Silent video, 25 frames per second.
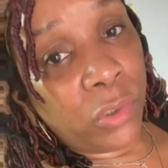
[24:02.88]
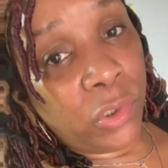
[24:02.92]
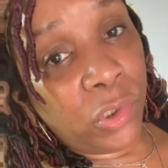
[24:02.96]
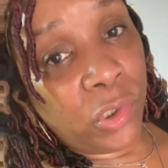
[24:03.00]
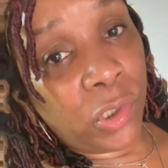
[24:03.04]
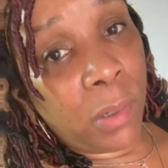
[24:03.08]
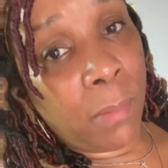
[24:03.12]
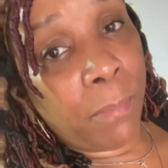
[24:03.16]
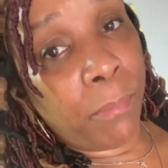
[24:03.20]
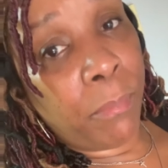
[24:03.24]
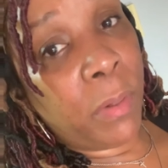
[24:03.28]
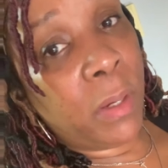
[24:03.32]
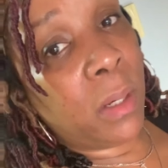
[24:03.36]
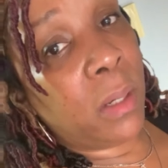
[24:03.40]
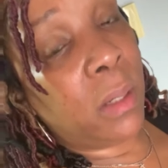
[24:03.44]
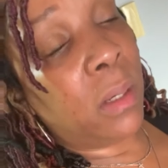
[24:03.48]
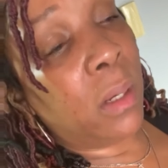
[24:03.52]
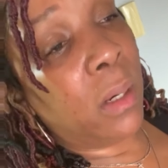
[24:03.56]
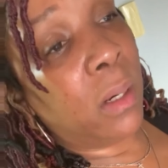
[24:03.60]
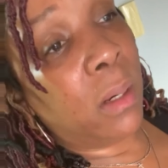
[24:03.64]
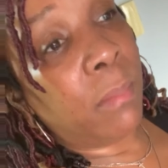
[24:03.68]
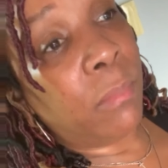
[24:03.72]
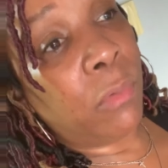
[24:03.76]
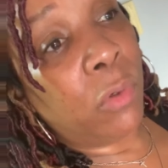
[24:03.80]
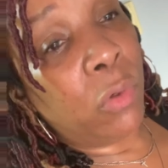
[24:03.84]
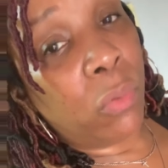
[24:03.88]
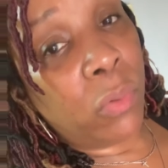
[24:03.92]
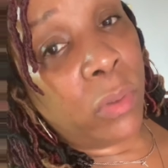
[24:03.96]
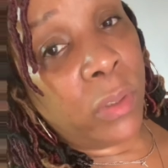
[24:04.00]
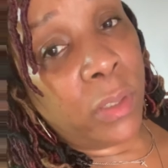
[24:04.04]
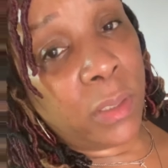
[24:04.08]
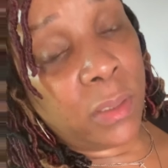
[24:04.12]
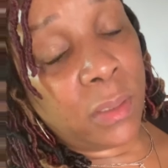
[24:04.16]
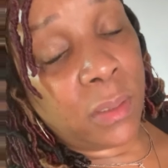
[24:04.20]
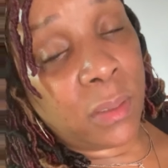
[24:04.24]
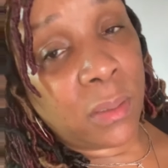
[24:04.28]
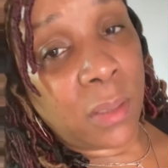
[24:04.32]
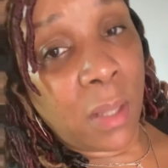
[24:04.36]
jumping, then I'm doing the
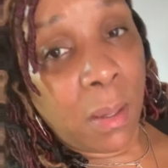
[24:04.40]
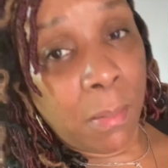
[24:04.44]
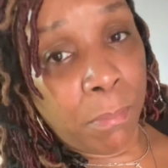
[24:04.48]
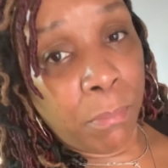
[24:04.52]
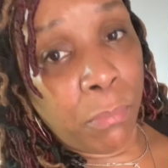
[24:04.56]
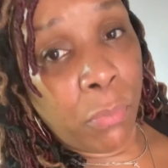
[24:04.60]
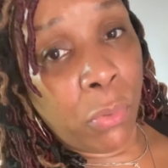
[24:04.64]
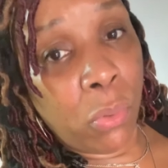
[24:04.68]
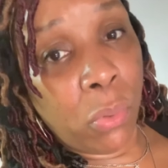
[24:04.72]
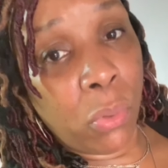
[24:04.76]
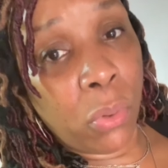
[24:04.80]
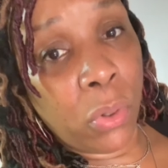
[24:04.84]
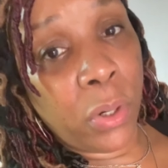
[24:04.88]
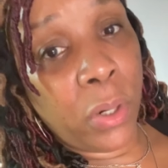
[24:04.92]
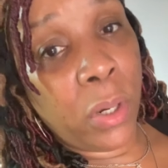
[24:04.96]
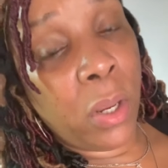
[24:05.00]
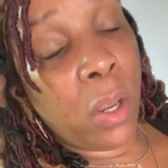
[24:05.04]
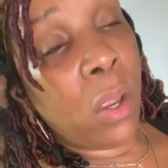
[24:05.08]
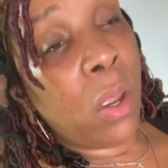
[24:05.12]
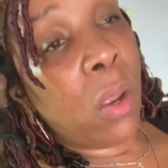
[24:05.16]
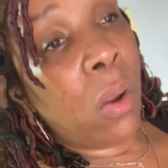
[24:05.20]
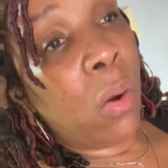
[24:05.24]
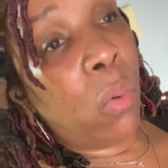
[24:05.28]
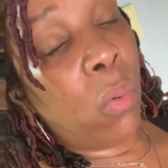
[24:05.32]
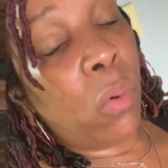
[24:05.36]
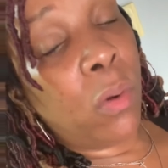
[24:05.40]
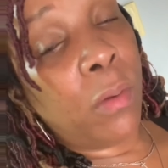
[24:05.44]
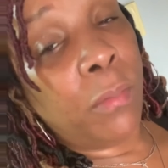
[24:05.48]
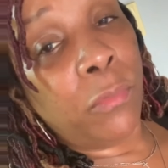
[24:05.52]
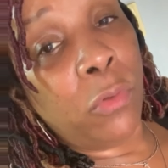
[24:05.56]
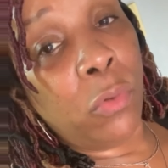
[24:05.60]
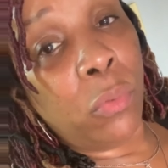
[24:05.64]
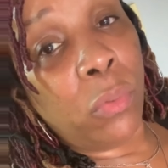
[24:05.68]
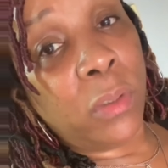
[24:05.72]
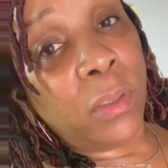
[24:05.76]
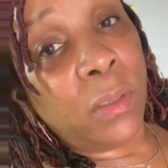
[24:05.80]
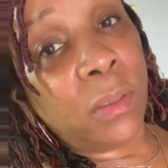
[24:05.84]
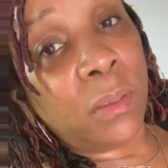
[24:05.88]
step board, or I'm
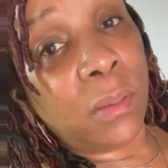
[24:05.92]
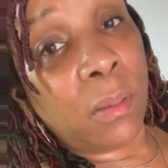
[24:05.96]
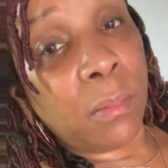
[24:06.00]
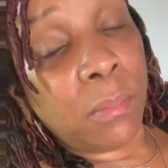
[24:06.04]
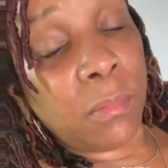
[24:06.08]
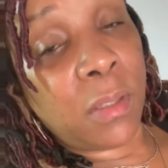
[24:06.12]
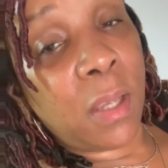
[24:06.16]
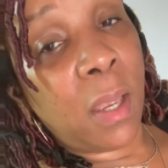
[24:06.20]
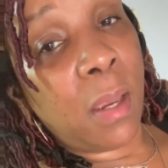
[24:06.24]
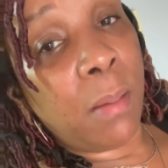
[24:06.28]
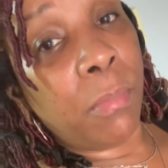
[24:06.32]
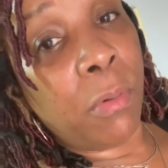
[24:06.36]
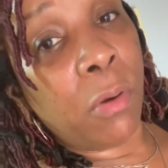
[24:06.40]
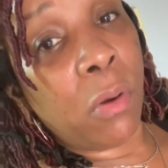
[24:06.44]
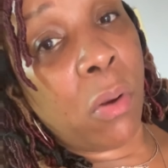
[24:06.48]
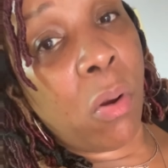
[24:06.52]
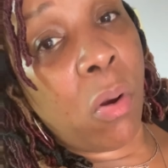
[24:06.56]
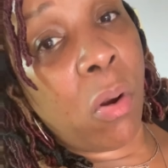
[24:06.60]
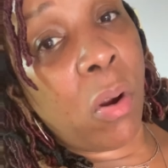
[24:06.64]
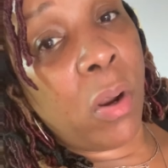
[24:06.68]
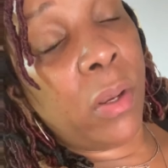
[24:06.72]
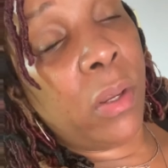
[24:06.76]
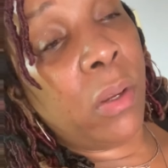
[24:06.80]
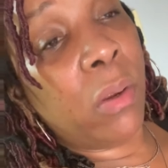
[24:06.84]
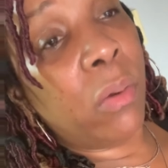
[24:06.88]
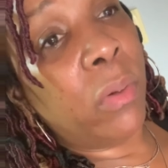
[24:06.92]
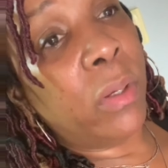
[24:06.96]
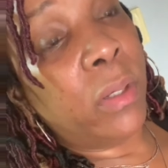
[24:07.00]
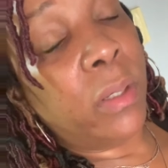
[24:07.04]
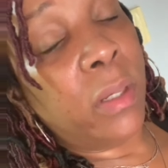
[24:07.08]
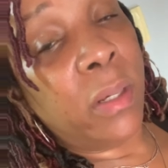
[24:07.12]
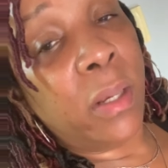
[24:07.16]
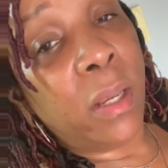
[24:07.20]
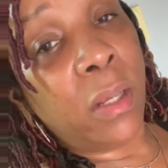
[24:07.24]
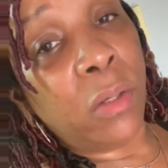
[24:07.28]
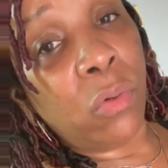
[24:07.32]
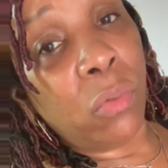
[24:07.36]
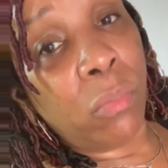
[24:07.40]
doing some type of cardio, and then
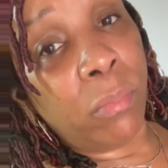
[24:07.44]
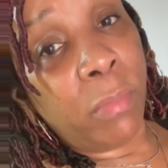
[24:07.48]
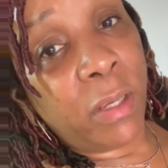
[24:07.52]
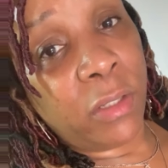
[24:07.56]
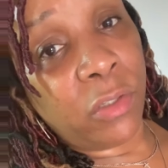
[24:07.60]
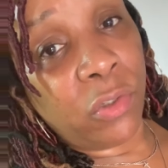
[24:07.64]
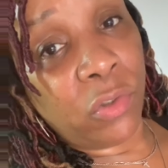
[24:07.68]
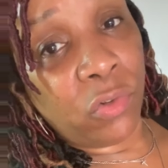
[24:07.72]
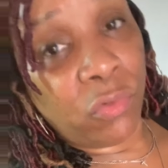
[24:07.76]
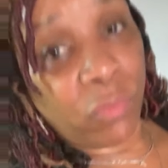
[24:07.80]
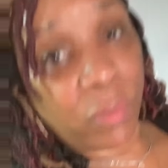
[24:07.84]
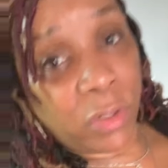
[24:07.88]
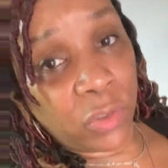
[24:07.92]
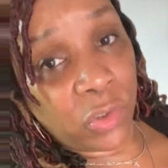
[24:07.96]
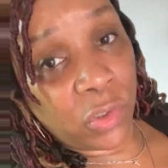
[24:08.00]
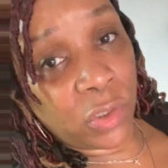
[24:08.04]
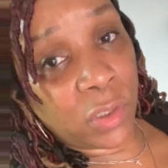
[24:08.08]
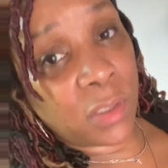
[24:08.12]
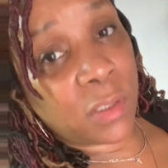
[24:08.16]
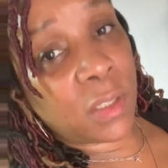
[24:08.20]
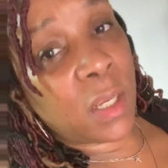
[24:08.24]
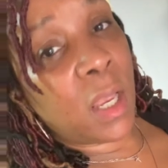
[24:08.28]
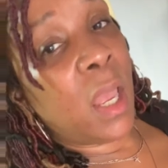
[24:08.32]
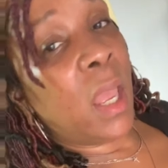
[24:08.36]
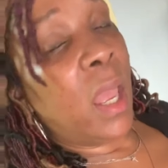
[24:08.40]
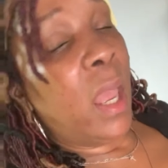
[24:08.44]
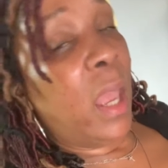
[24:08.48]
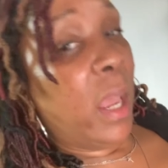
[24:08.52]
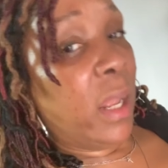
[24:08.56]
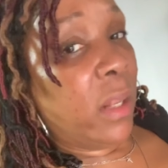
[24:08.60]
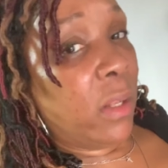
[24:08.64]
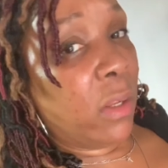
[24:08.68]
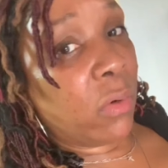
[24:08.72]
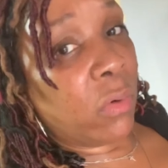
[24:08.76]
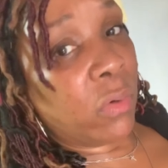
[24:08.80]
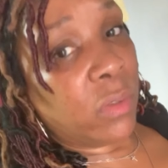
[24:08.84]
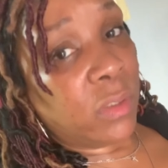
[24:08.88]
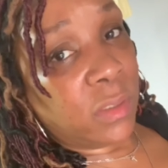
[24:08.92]
I do my stretches. And
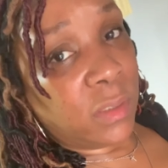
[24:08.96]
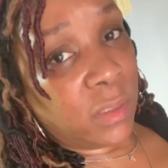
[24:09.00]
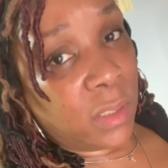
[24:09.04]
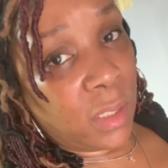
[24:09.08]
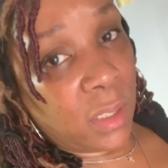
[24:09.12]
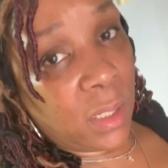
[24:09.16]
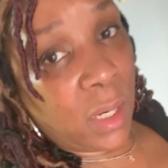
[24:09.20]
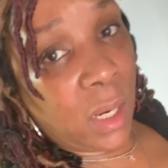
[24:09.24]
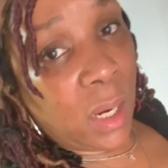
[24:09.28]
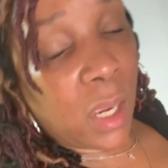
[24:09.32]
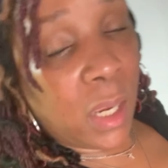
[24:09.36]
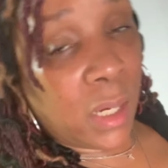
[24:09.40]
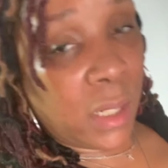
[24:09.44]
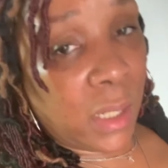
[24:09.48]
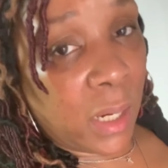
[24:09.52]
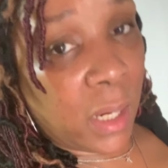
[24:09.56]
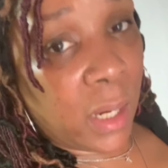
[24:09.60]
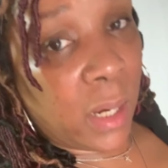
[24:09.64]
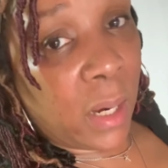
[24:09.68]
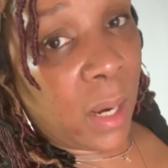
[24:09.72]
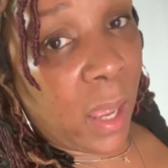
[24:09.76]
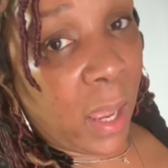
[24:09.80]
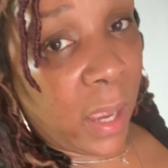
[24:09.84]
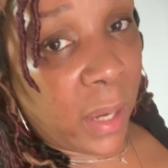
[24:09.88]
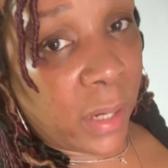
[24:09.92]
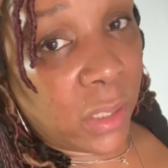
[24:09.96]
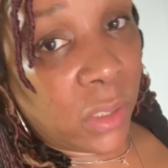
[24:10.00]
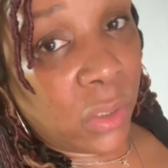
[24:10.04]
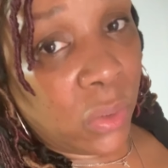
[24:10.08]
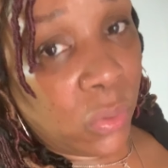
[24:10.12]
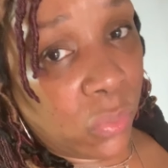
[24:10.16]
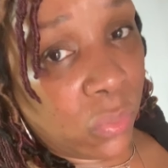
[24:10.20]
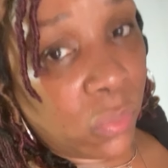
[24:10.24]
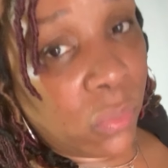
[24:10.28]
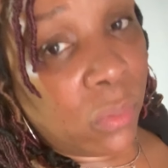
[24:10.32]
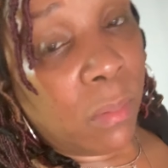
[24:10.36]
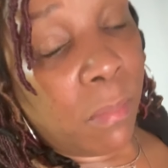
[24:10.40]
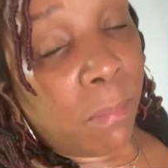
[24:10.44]
then on Sunday, again, I
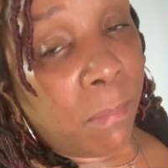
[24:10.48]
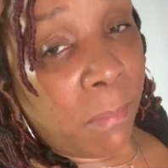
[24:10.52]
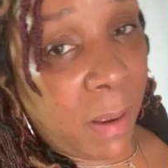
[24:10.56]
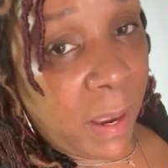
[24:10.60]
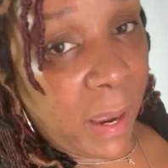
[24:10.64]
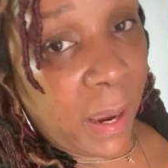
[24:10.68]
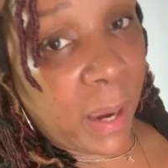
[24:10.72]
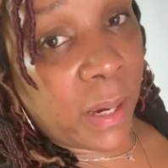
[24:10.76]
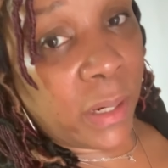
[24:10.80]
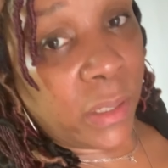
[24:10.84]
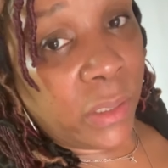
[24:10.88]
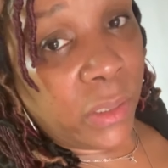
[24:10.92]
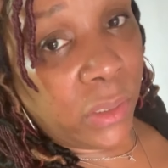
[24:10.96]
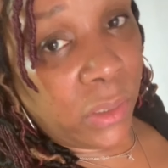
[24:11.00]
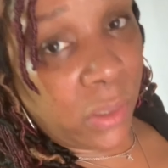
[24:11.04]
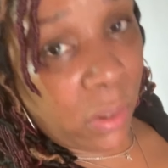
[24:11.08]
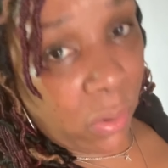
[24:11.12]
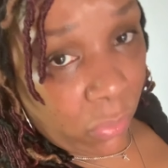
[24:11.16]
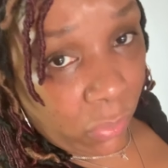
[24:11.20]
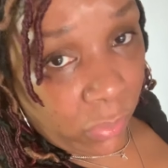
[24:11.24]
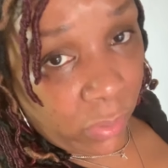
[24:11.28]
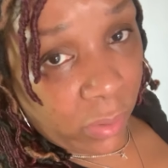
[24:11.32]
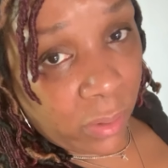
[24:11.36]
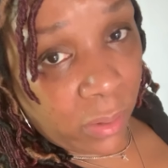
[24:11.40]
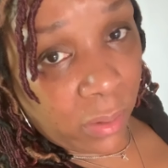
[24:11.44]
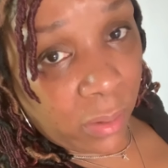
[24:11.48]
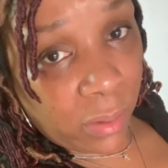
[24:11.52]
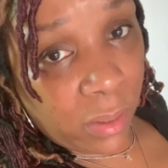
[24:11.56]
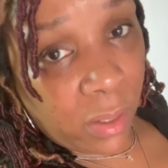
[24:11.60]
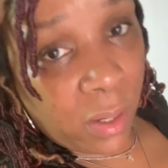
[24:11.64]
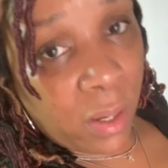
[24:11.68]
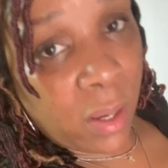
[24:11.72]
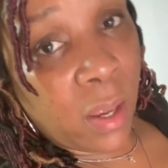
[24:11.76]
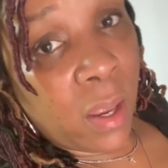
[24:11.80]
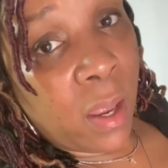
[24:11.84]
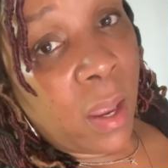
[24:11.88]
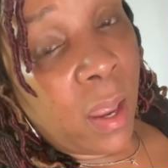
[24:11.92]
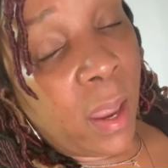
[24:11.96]
do my yoga.
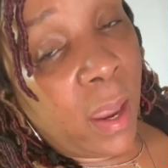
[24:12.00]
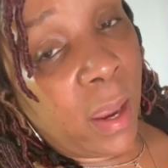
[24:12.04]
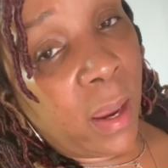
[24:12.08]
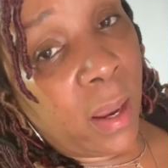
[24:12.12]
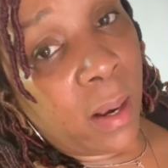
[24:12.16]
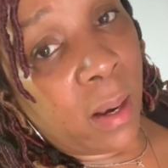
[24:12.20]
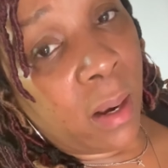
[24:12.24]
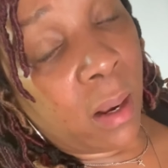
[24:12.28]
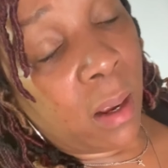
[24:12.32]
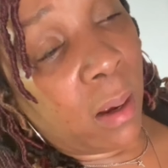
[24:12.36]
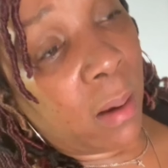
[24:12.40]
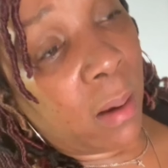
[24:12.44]
And